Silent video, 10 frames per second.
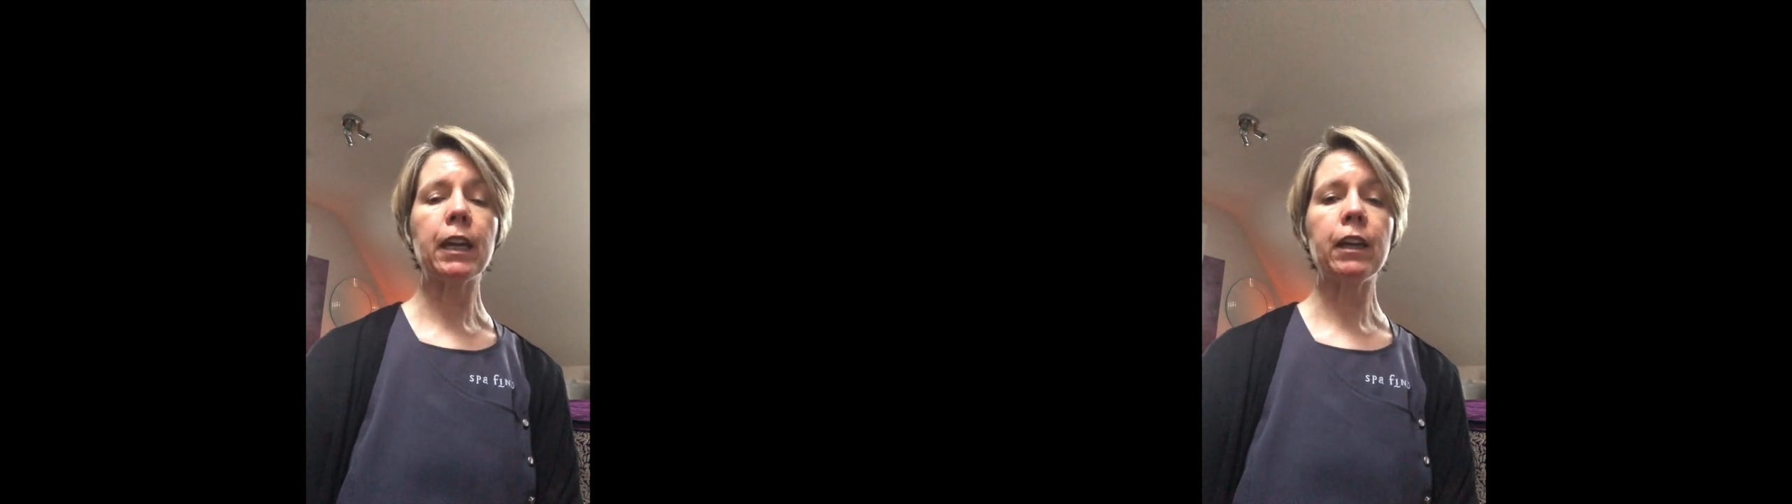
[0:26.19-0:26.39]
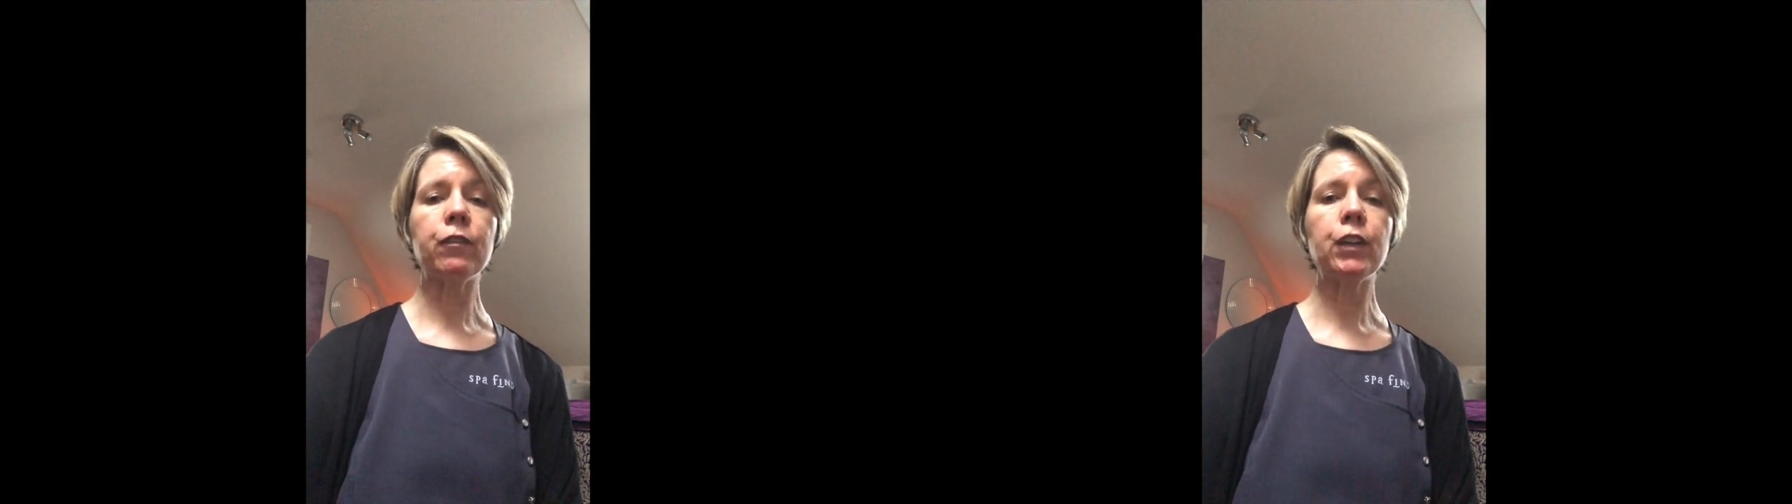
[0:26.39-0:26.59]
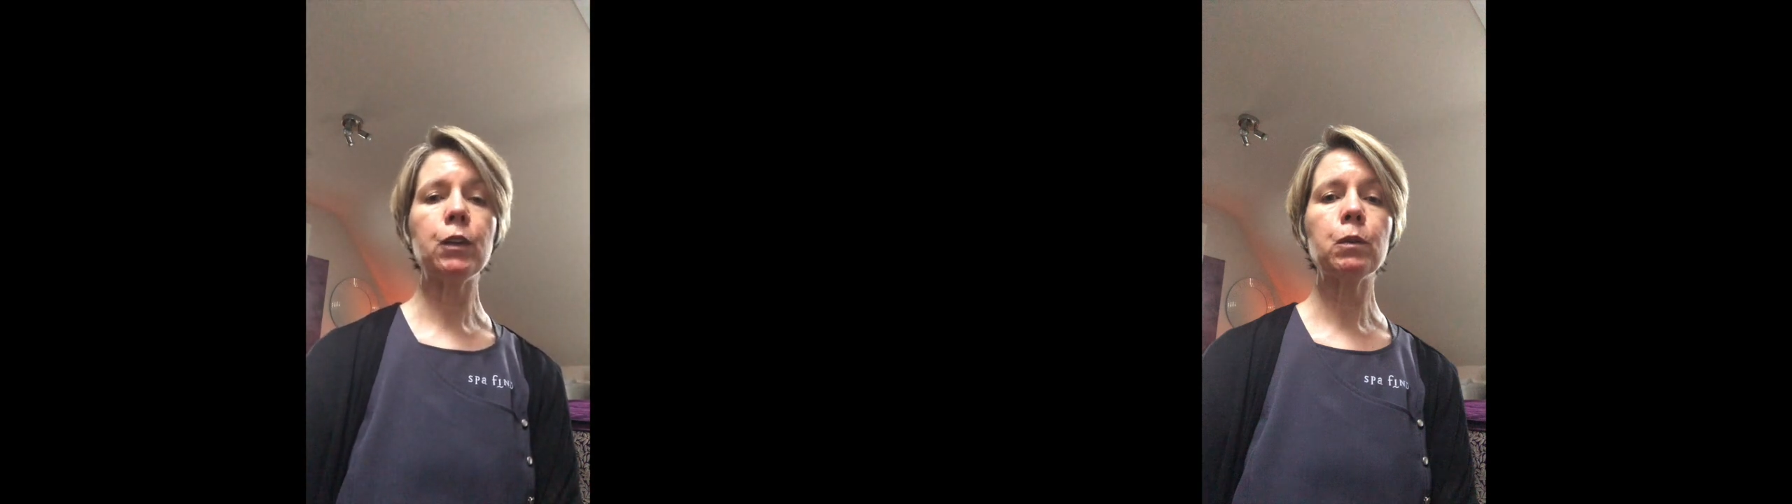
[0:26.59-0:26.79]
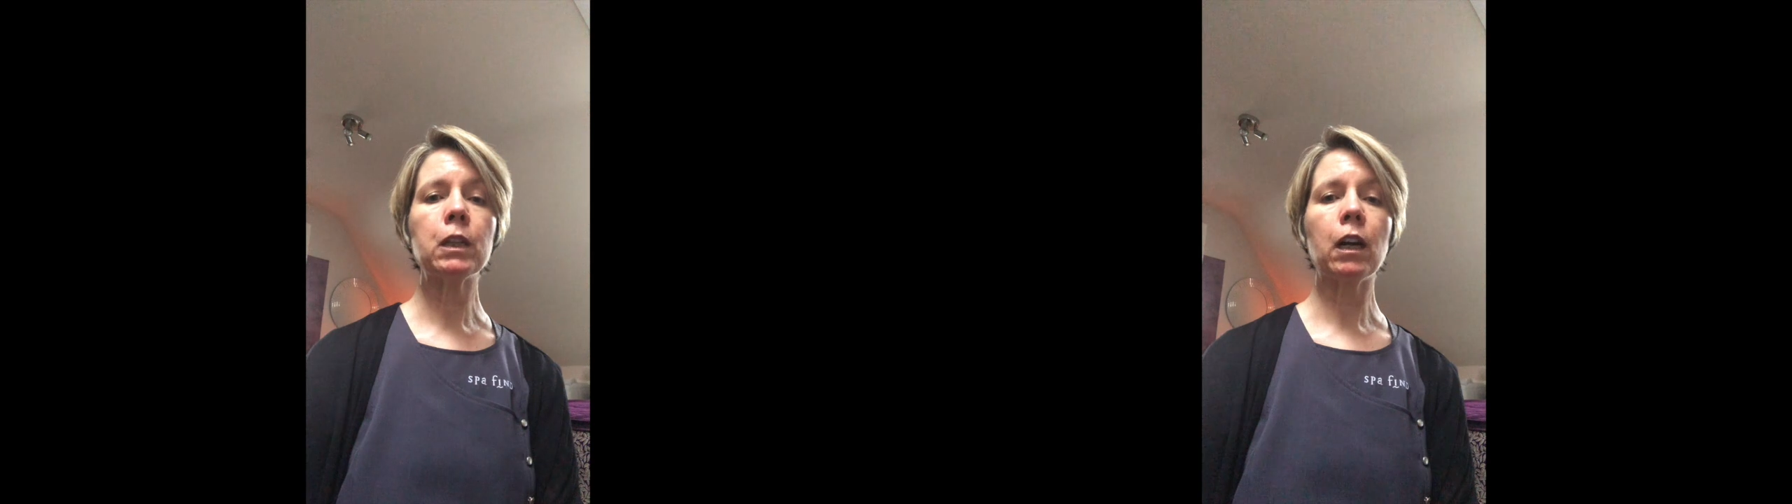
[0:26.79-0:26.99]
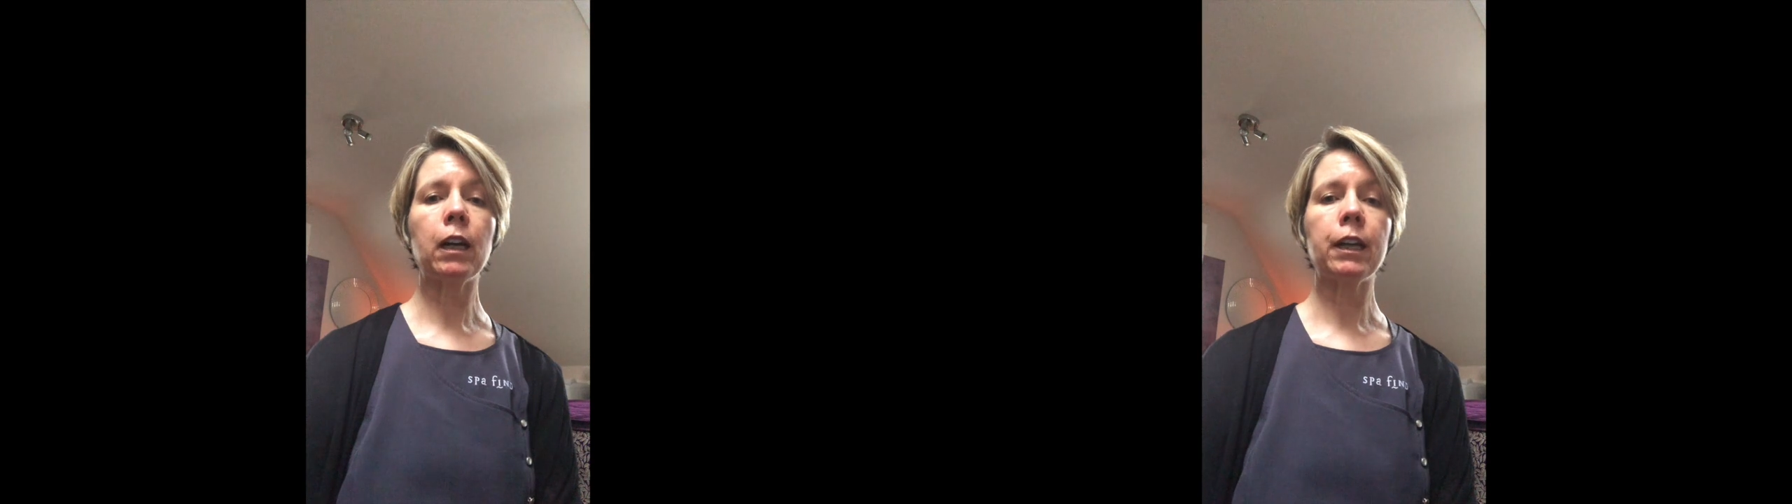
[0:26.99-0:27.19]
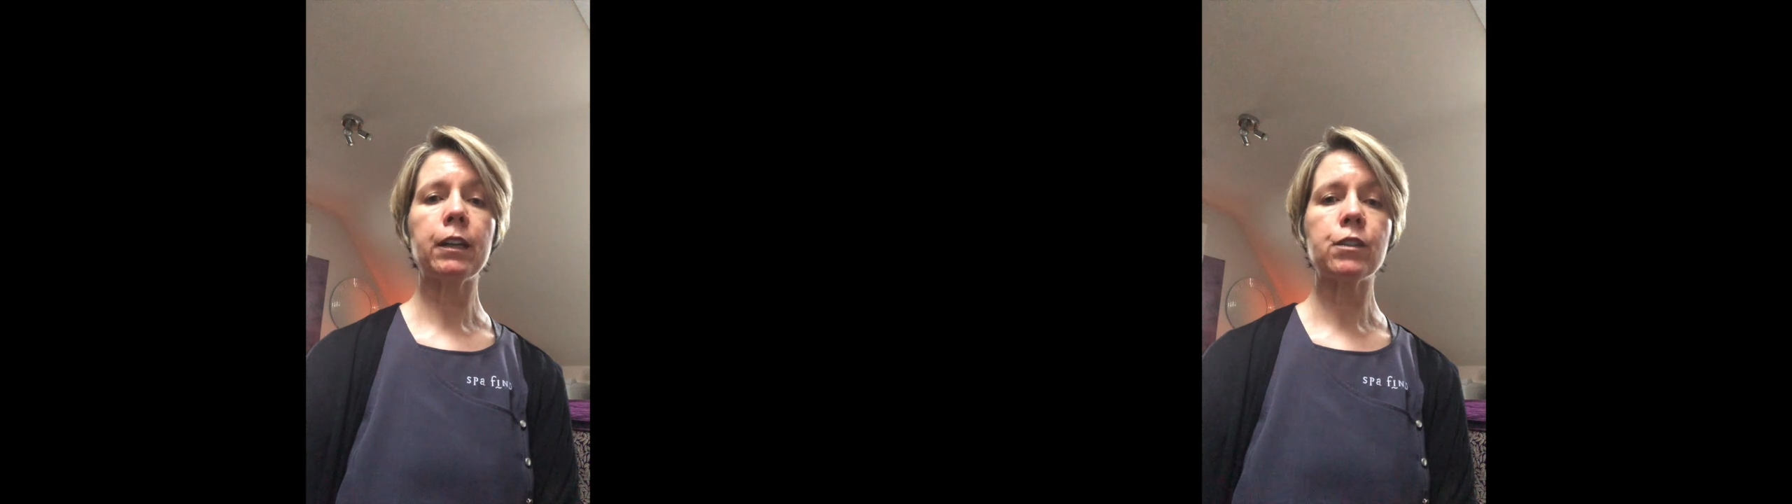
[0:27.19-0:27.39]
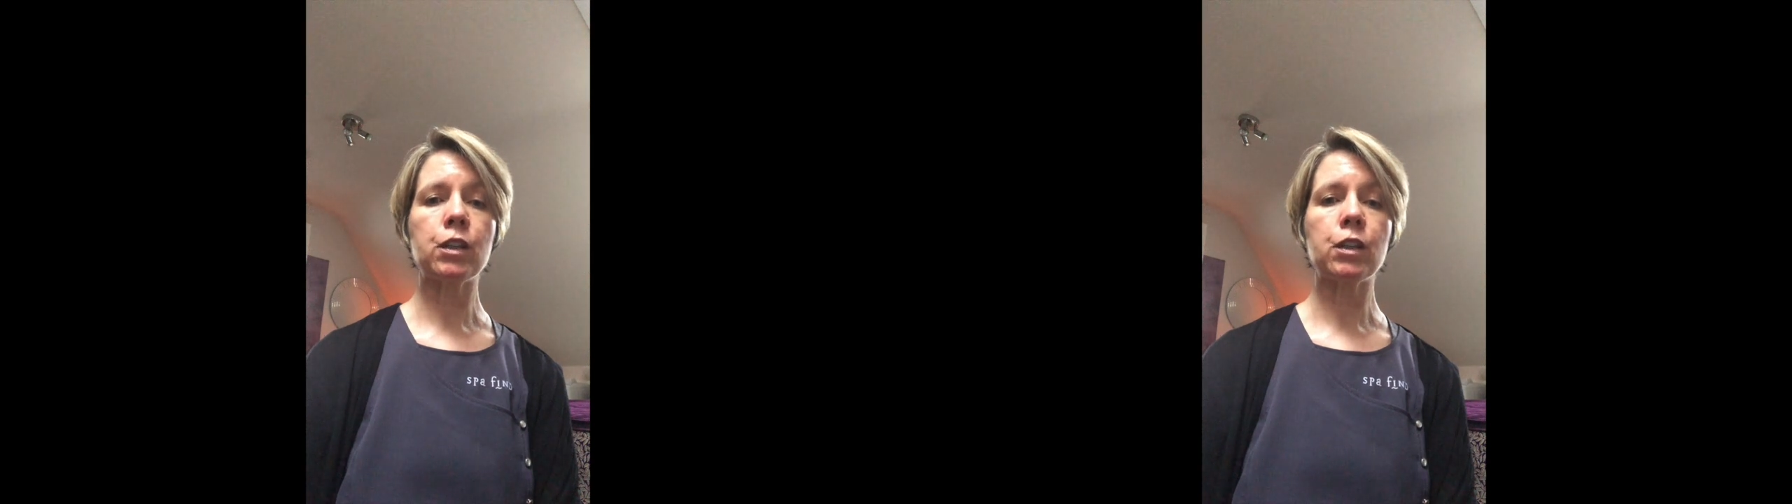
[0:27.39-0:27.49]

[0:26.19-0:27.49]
If you would like